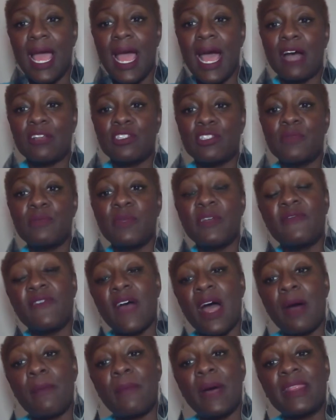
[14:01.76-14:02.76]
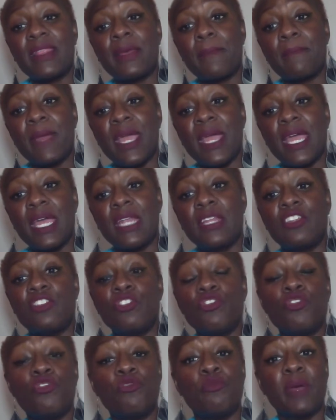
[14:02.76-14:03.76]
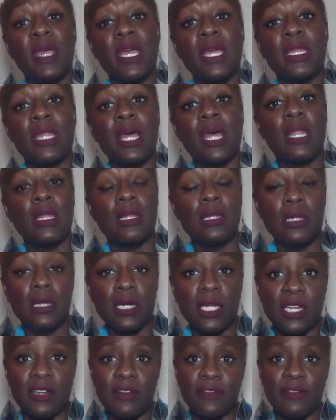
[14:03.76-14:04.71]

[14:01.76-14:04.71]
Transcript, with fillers: How to Be Found by the Man You've Been Looking